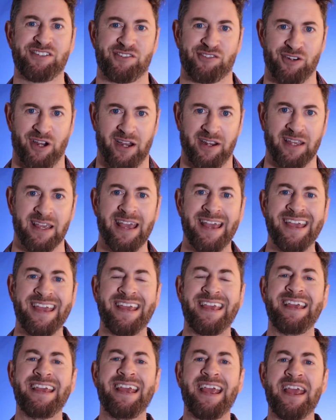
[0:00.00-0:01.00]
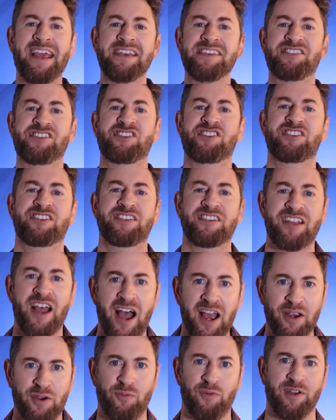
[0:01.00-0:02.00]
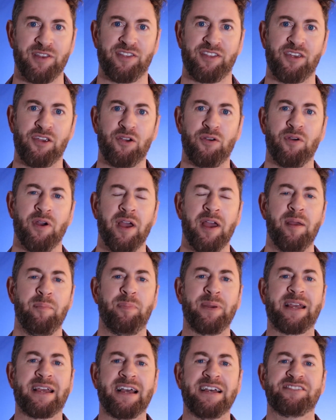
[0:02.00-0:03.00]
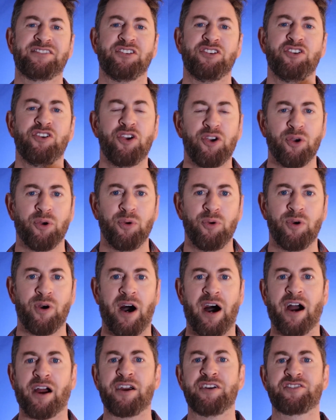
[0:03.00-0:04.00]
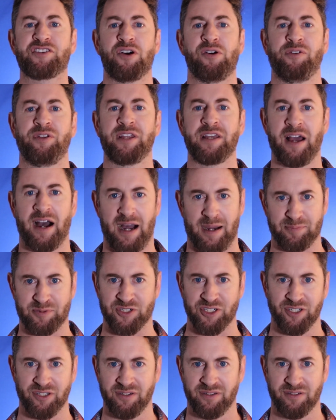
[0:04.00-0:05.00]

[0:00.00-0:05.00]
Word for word: struck. He is stuck with you because you are his only option.